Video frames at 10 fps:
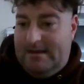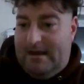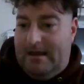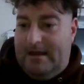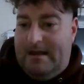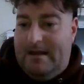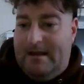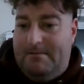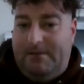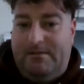
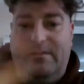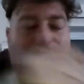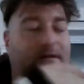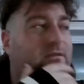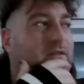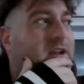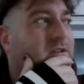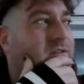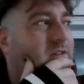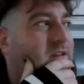But it's like, what else